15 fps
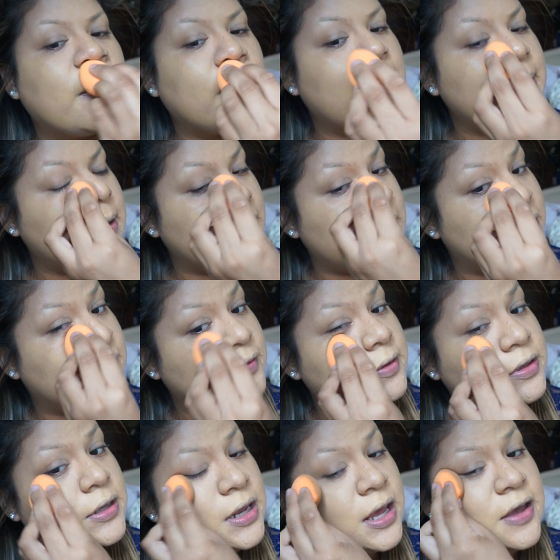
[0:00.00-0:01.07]
And
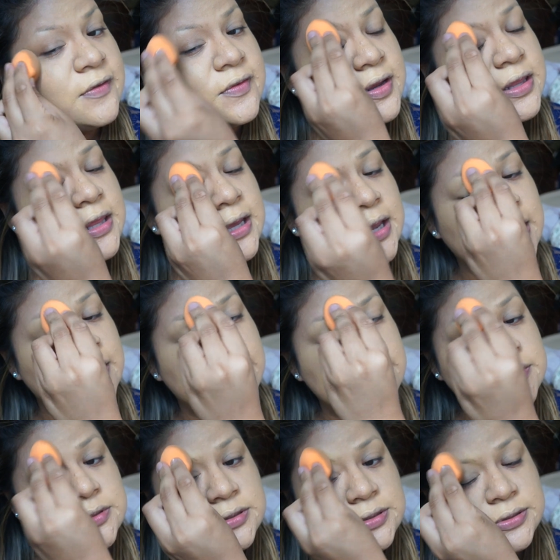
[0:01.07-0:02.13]
even everything out.